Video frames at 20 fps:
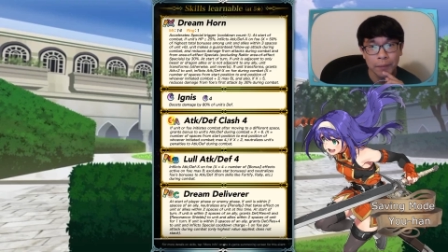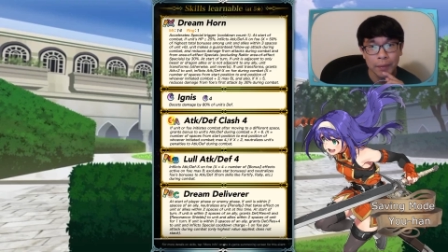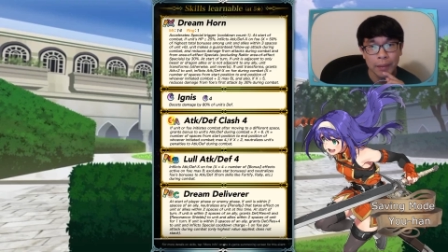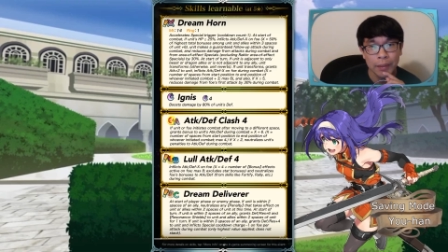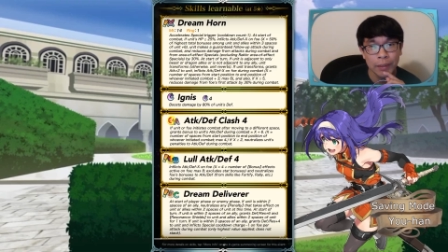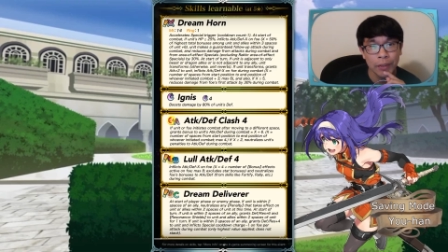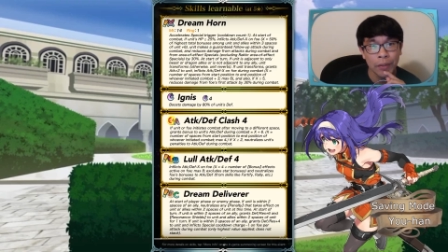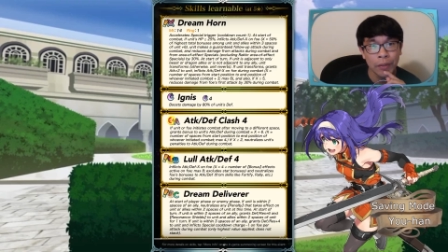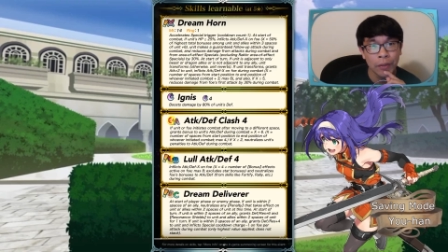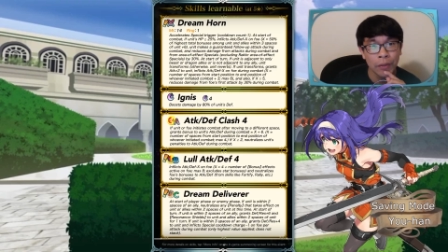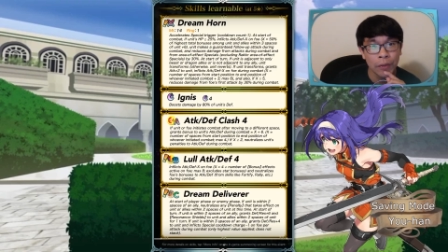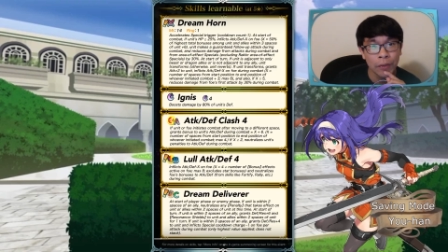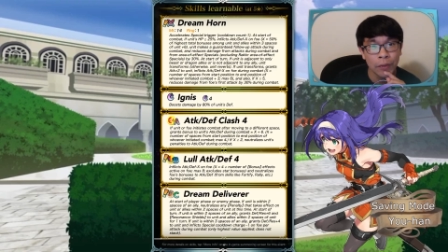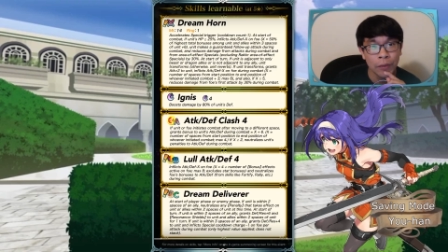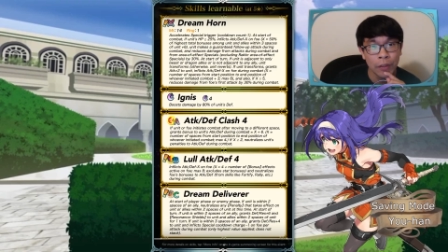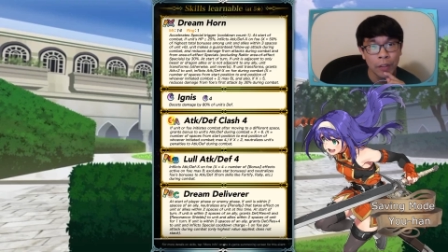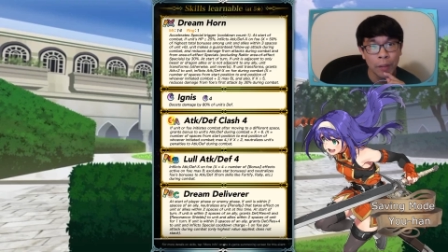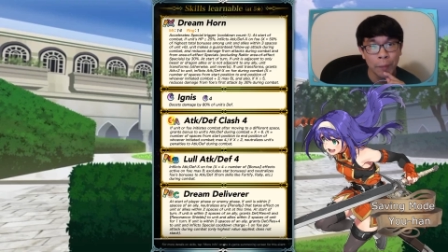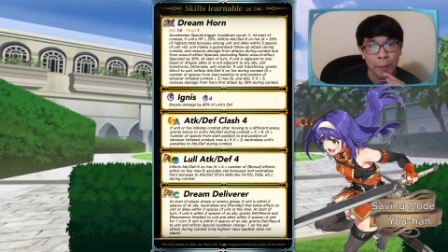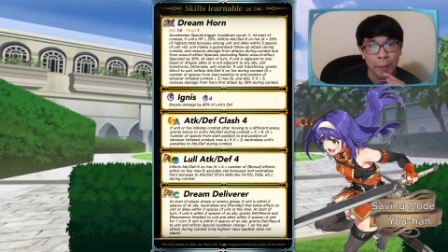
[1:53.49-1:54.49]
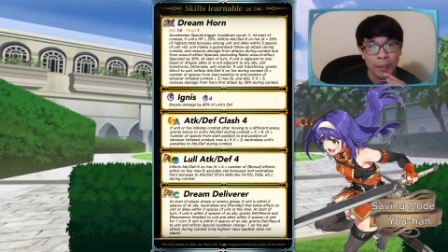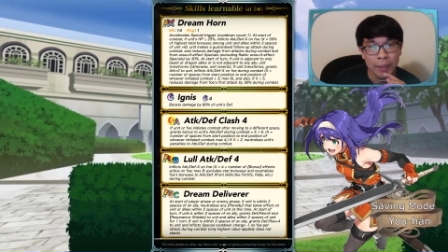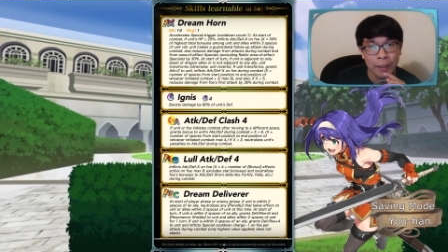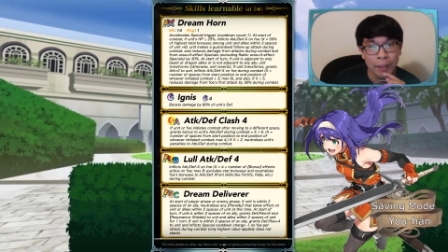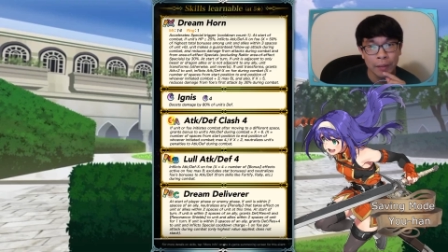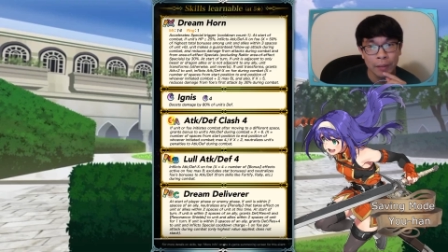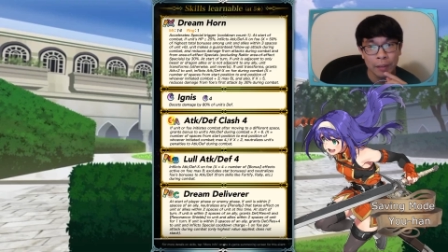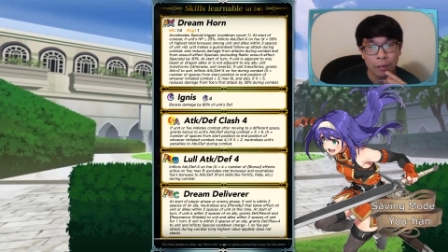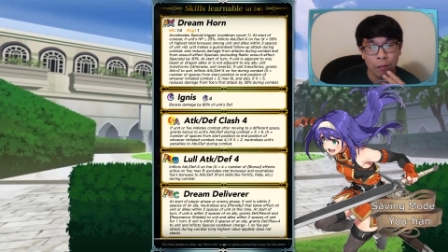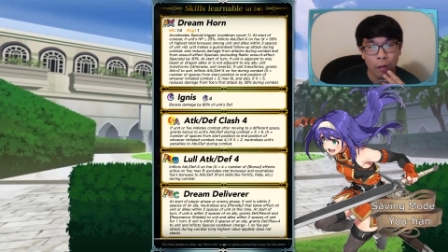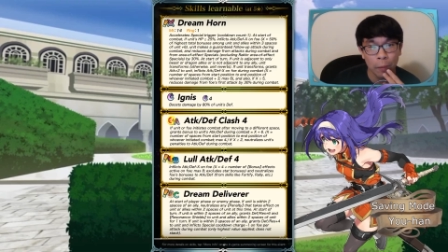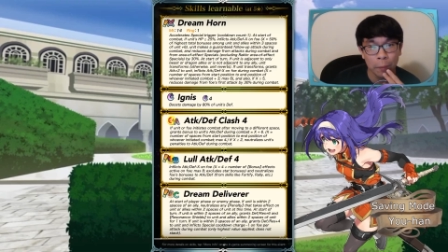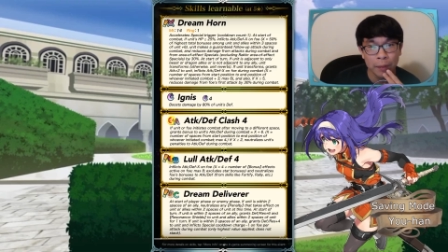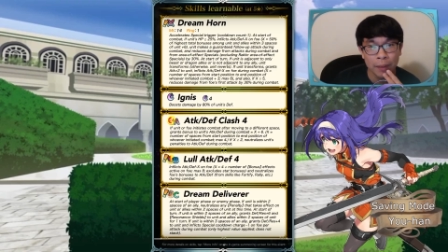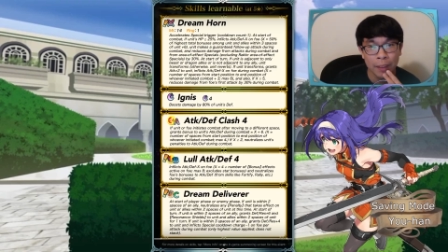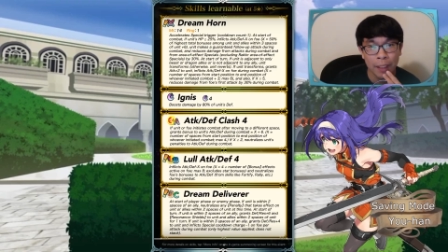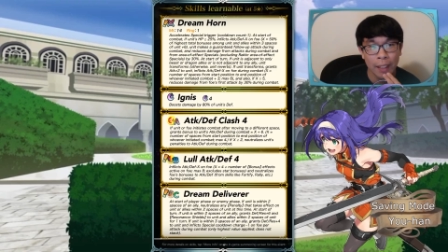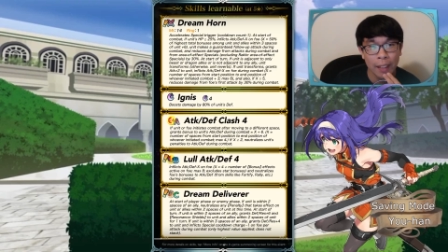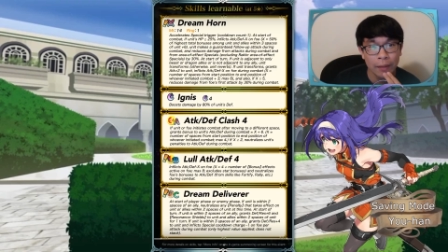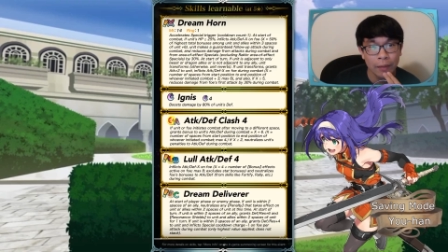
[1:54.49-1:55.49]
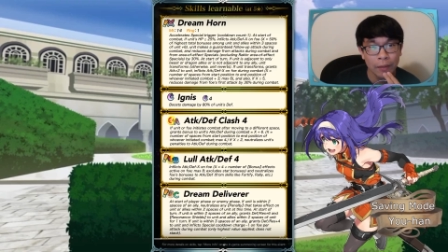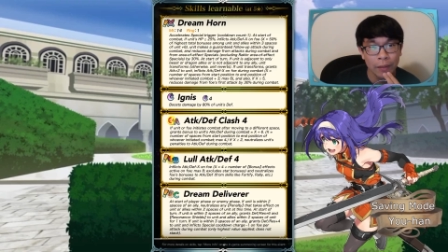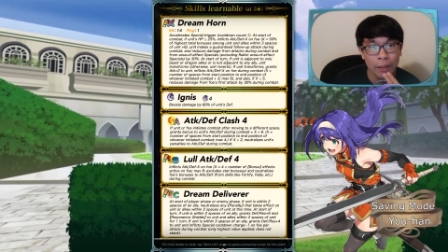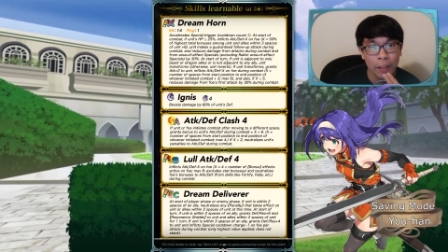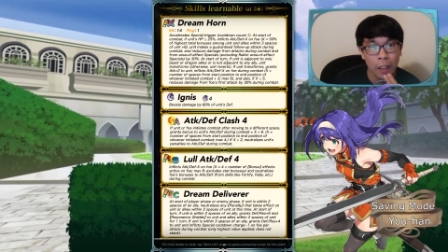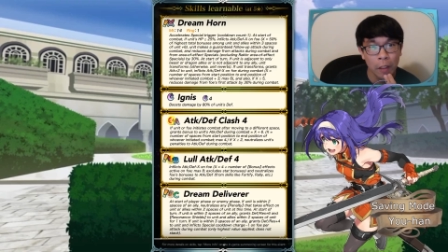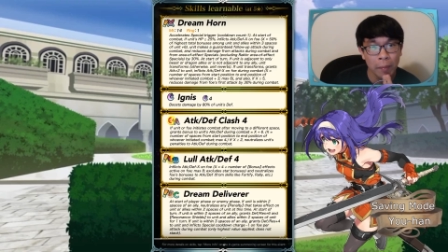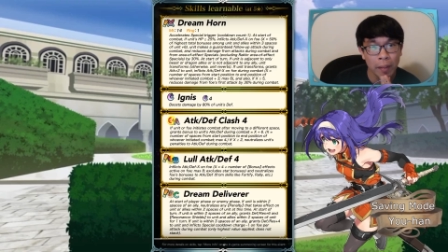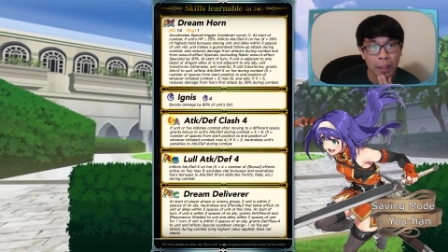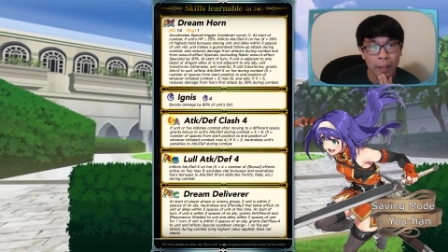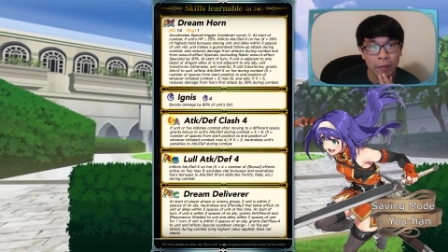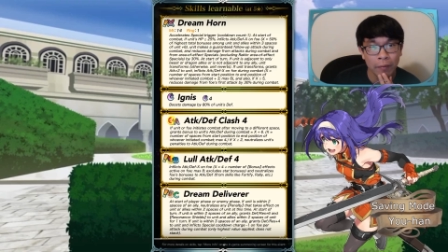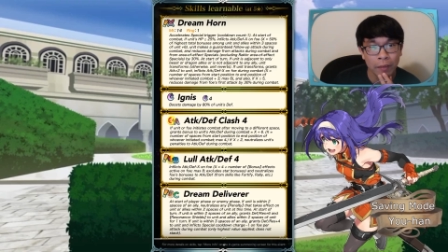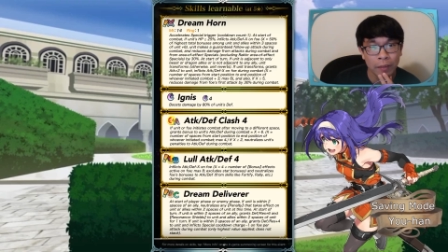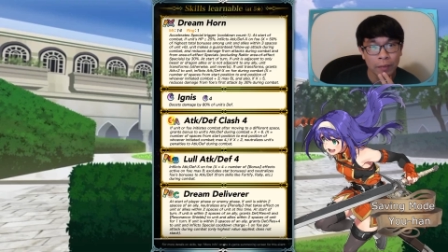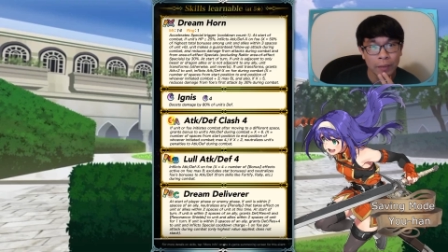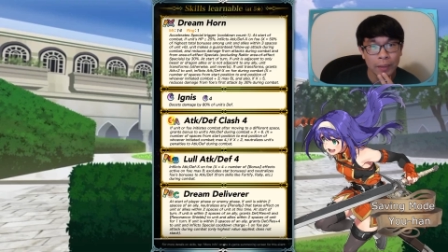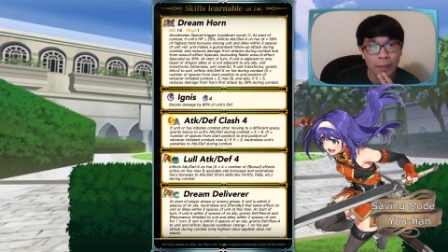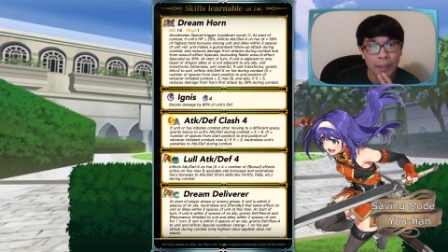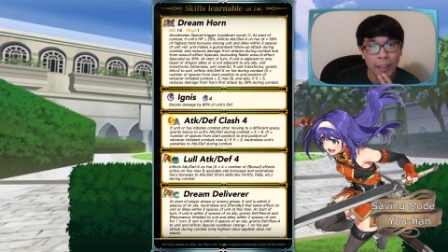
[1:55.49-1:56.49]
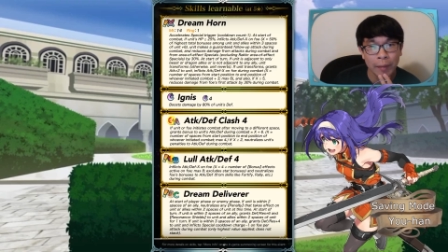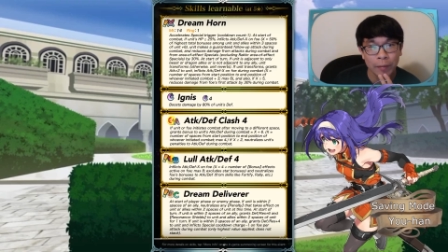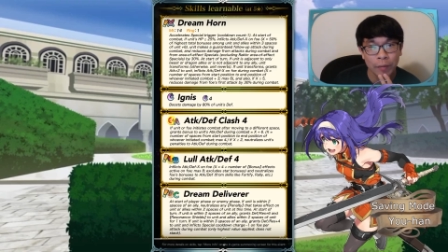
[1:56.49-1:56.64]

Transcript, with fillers: So, unit makes a guaranteed follow up attack during combat and reduces damage